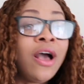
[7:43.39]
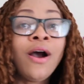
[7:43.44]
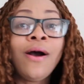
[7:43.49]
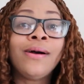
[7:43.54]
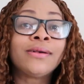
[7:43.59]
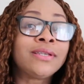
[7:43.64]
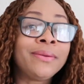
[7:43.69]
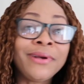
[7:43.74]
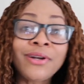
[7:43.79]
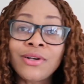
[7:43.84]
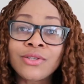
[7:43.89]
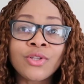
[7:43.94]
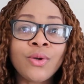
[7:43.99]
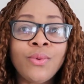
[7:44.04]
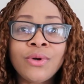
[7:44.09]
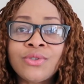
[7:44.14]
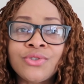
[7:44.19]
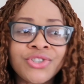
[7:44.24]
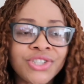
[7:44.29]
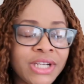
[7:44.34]
Or somebody does not
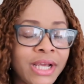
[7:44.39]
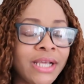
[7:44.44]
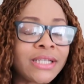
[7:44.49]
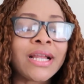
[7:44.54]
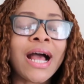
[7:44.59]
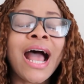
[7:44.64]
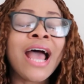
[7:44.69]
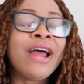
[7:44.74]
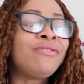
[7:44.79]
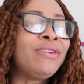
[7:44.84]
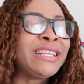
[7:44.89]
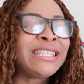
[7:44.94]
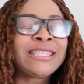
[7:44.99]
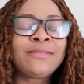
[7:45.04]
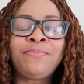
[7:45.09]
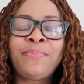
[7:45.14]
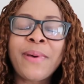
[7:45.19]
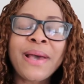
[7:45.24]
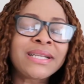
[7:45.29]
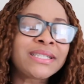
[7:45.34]
want to share it, I
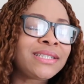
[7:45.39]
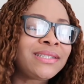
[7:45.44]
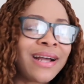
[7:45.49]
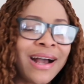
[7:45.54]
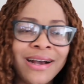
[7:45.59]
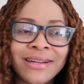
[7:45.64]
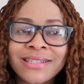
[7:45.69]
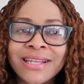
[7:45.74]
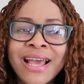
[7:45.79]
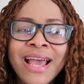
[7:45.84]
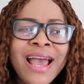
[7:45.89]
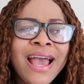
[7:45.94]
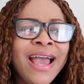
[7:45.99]
respect that.